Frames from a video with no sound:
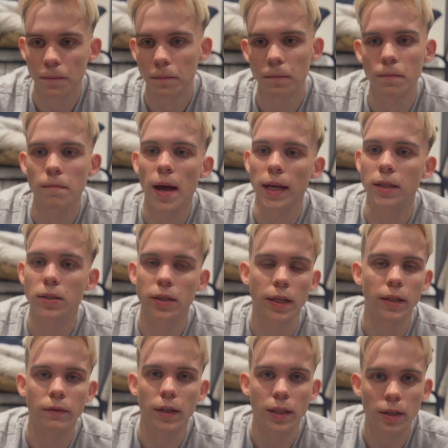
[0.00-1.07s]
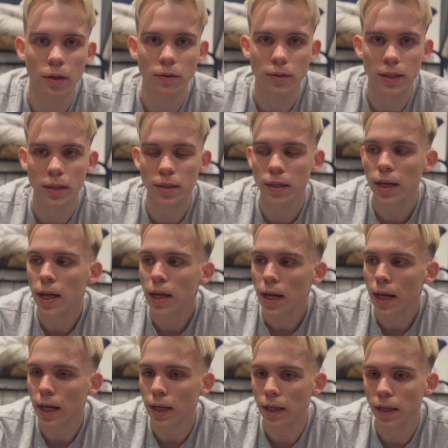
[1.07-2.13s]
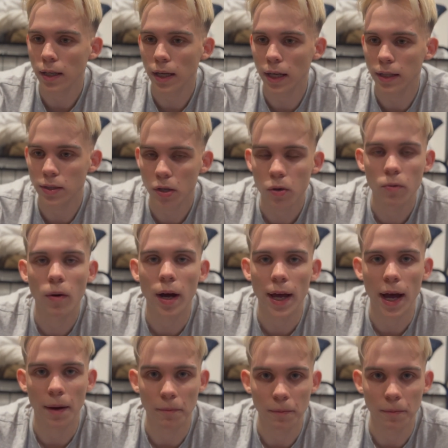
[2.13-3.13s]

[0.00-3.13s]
make shitty videos. It's who I am.